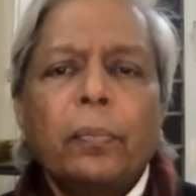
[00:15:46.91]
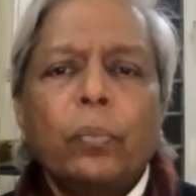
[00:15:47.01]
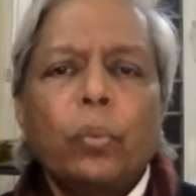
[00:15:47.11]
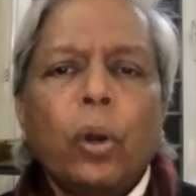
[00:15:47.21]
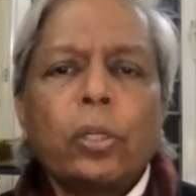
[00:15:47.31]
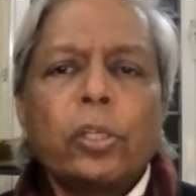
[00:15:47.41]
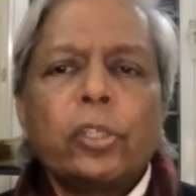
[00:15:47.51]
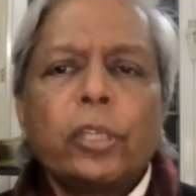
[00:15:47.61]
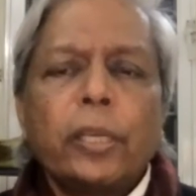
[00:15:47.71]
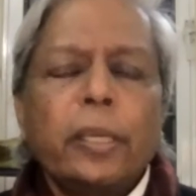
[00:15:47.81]
What is
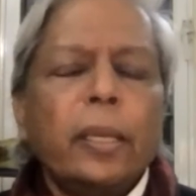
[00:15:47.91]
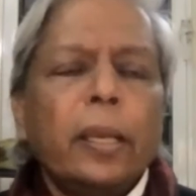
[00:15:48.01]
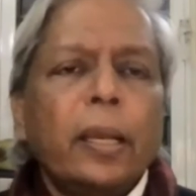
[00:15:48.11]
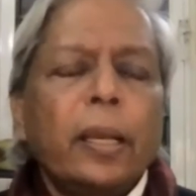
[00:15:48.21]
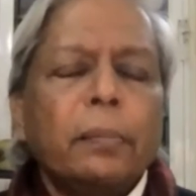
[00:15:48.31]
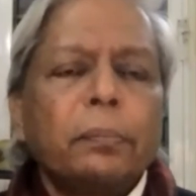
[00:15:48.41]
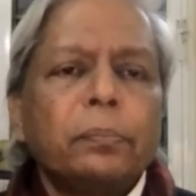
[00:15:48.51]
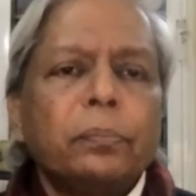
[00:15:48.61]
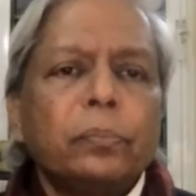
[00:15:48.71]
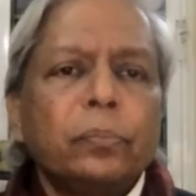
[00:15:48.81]
the
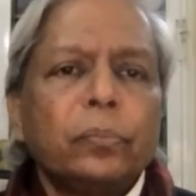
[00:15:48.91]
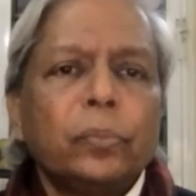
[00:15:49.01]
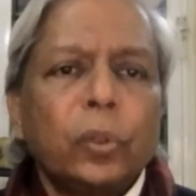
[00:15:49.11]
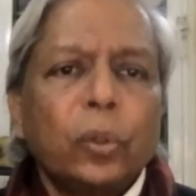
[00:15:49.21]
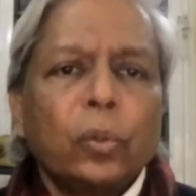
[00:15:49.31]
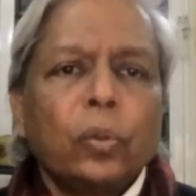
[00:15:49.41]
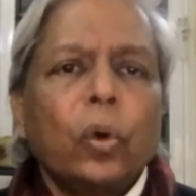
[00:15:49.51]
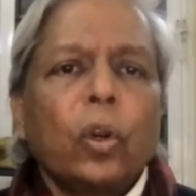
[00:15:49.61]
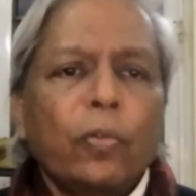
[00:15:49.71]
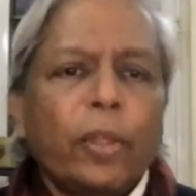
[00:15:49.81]

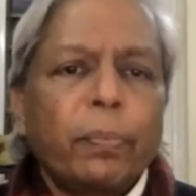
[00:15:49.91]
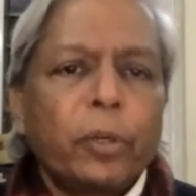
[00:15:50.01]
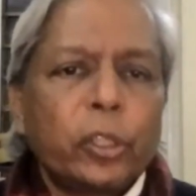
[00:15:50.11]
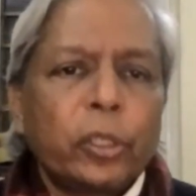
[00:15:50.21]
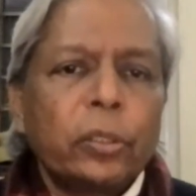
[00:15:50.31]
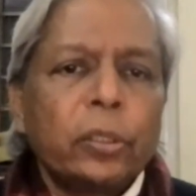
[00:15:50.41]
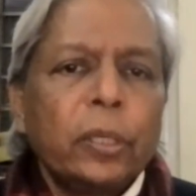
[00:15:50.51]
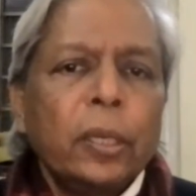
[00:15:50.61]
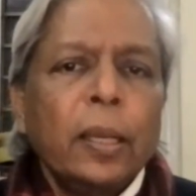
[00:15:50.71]
goal of that mission,